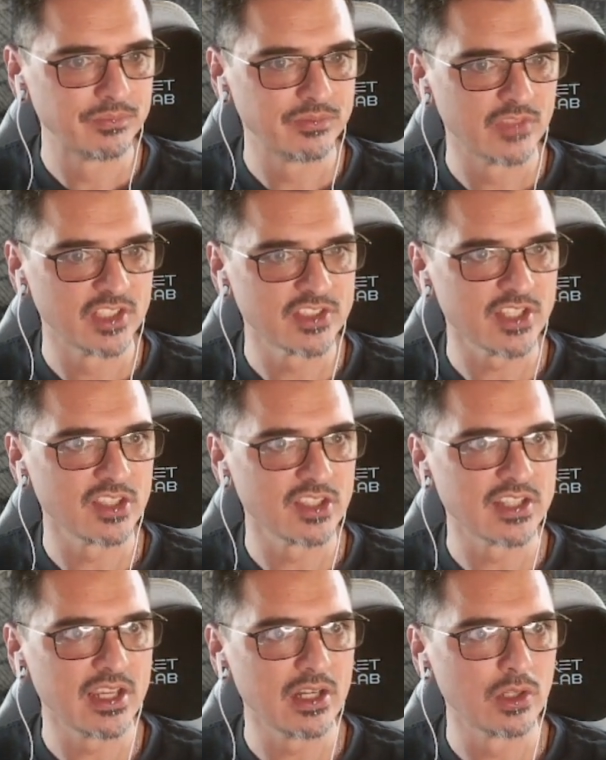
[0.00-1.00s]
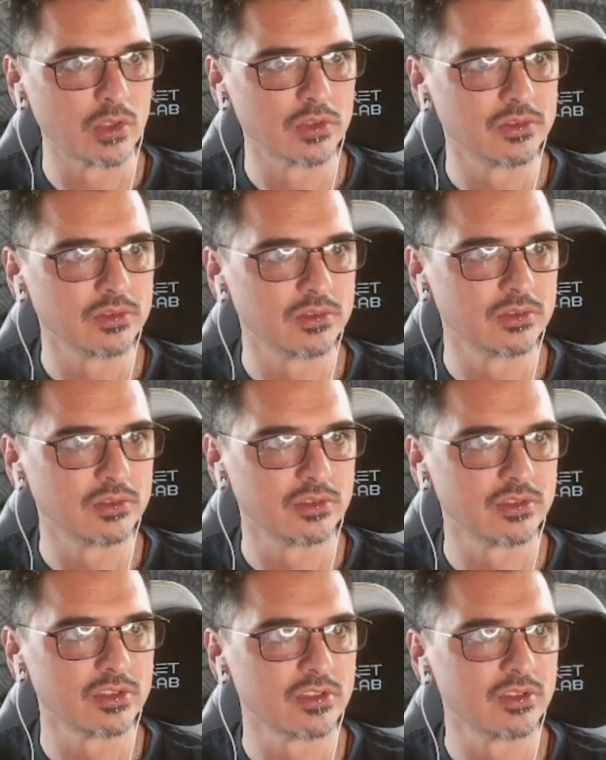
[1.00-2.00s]
inside the tower,
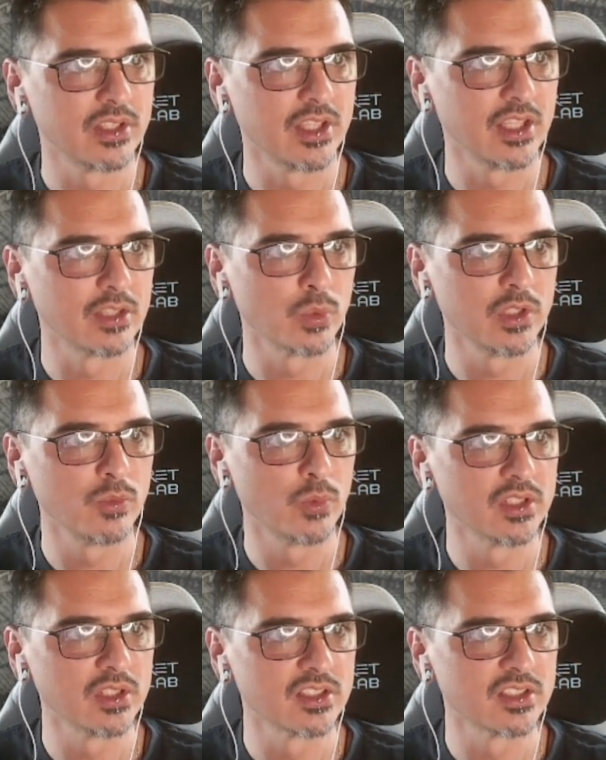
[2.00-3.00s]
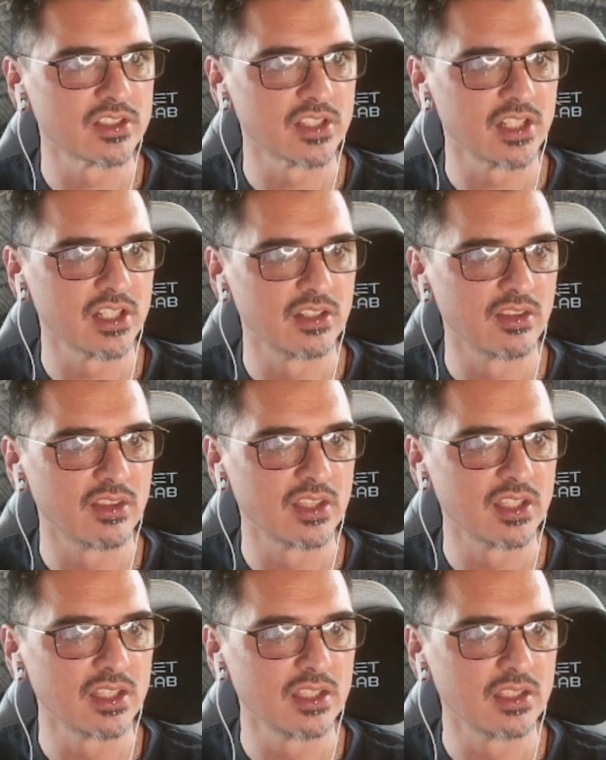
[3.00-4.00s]
and we went inside
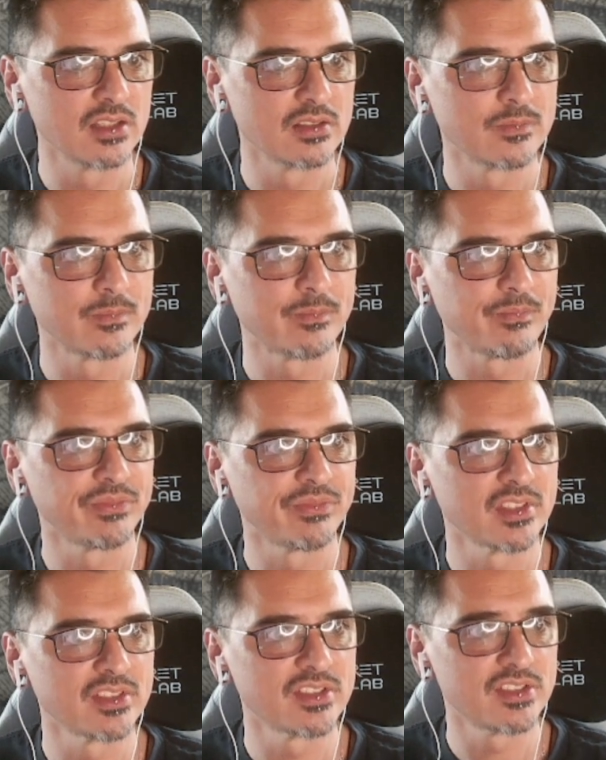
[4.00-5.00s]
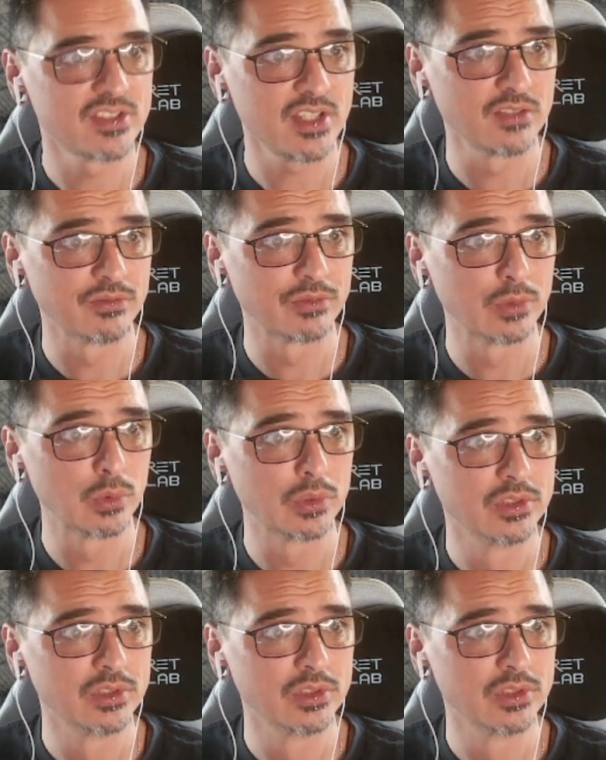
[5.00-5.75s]
the second floor.